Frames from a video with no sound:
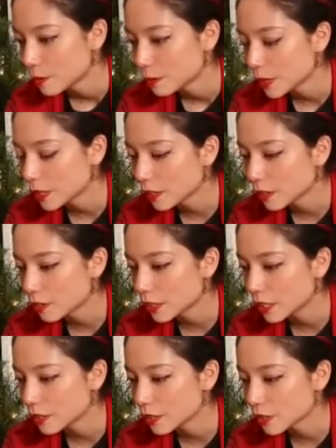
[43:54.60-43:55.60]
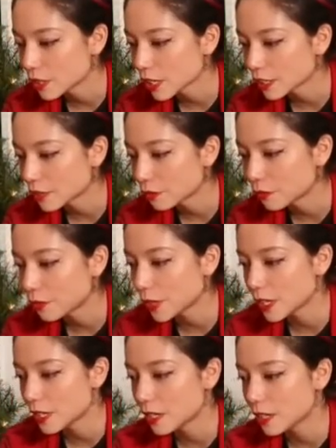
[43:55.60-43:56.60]
Pink and green, just like the
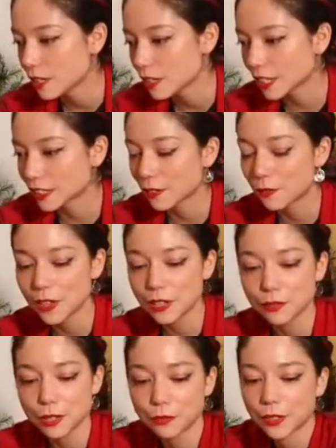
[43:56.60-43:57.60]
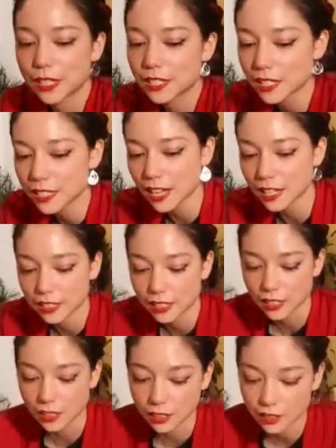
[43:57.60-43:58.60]
fun, like the thin root fillets.
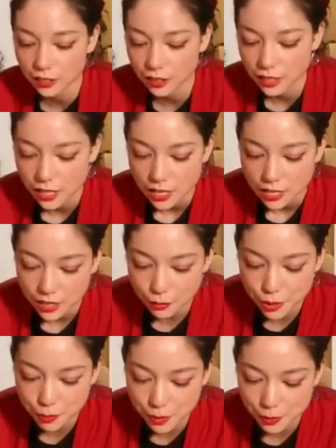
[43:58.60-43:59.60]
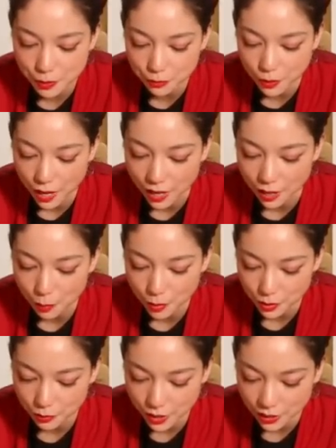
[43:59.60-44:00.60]
Exactly. They were supposed to be red, but
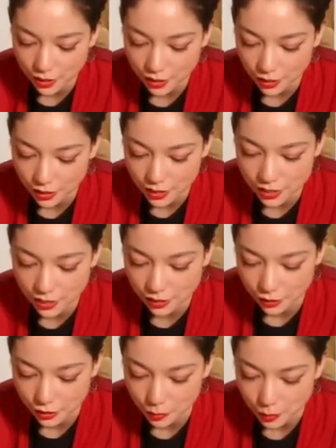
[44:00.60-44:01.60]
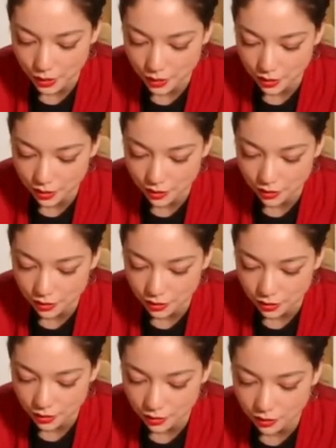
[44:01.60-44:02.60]
the red got kind of diluted by the
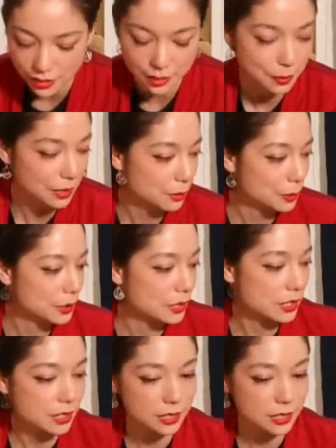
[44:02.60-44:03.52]
glass microballoons and